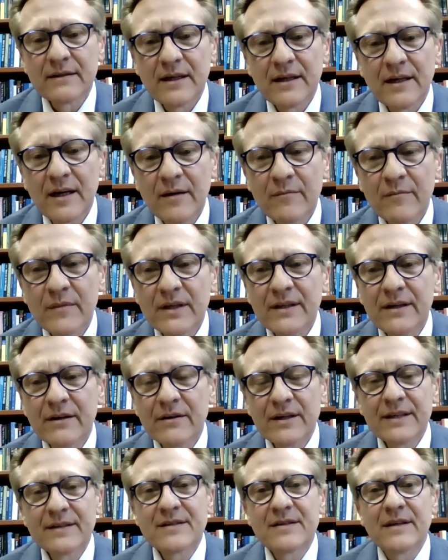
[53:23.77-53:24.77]
Um, you
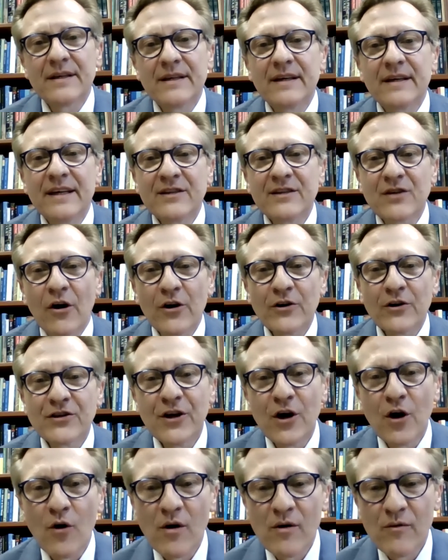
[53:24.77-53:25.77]
know, it's it, it's hard
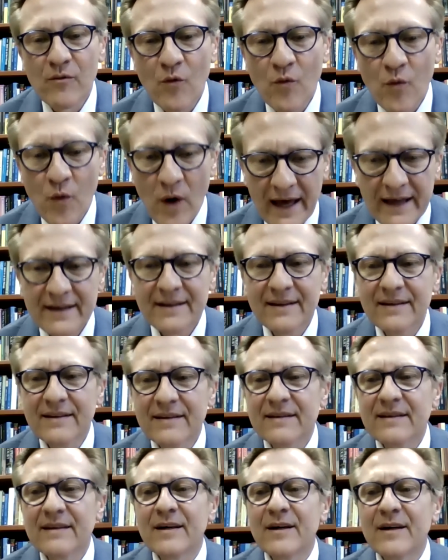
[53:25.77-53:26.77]
to know
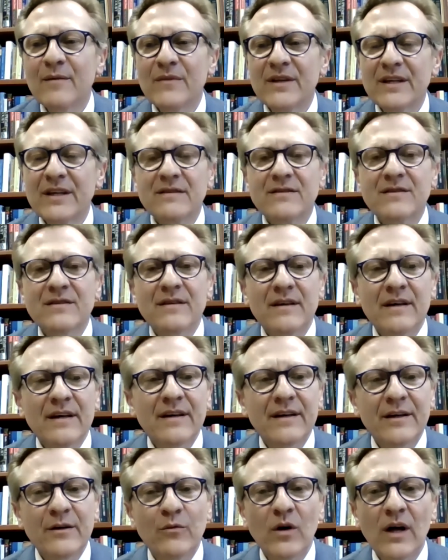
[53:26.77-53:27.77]
when um, these
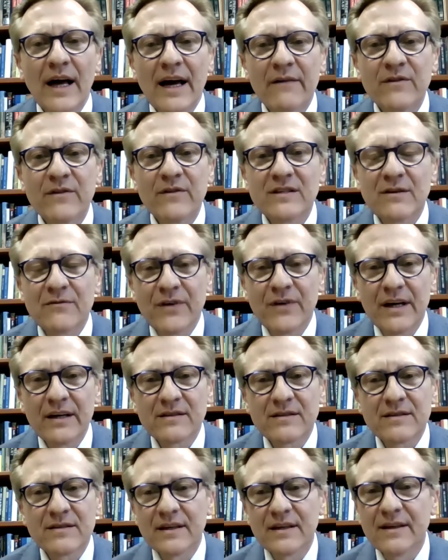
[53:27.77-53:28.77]
uh, it will have these
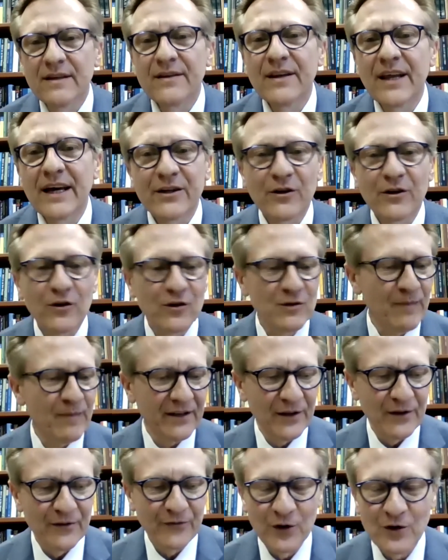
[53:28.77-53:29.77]
effects, and that goes
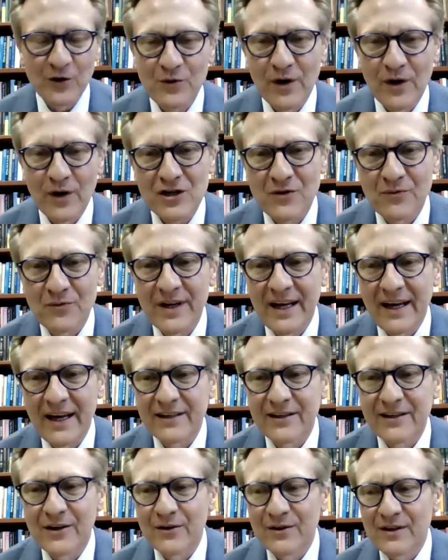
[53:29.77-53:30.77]
back to the first question we
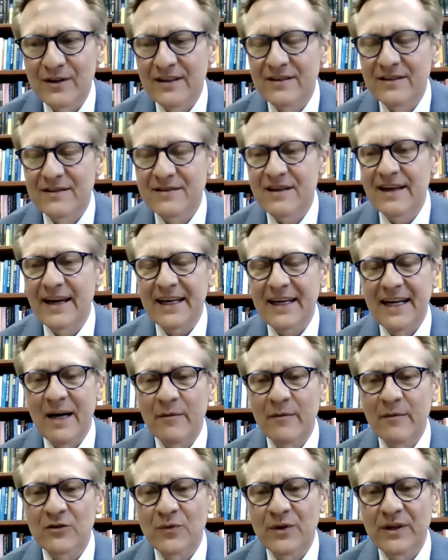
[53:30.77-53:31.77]
had. You know, is
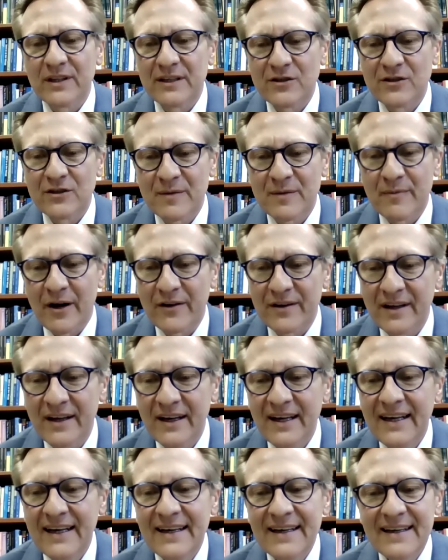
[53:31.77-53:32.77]
economics really just about
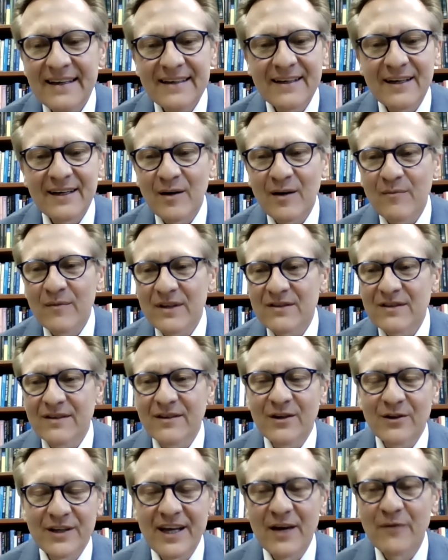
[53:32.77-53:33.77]
um,
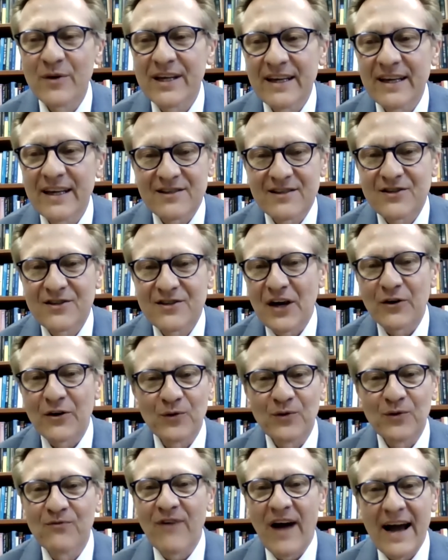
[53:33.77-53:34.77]
you know can we get
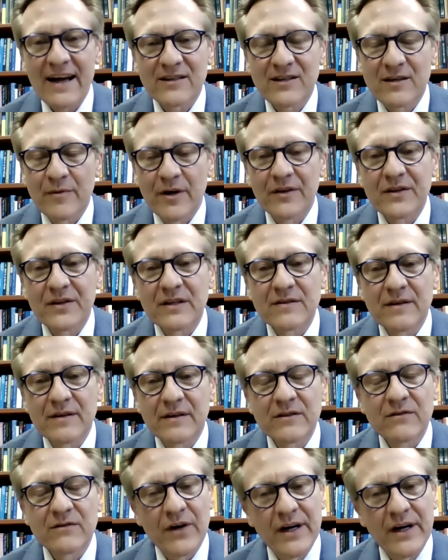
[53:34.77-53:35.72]
settled facts about these things?